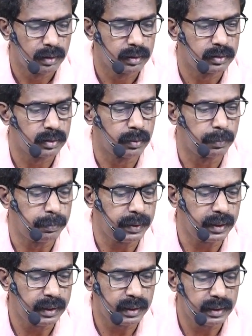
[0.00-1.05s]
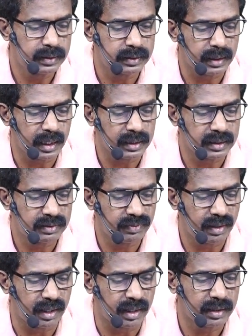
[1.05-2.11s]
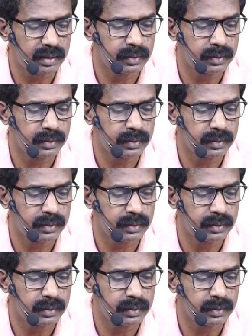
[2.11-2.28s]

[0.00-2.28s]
So B stands for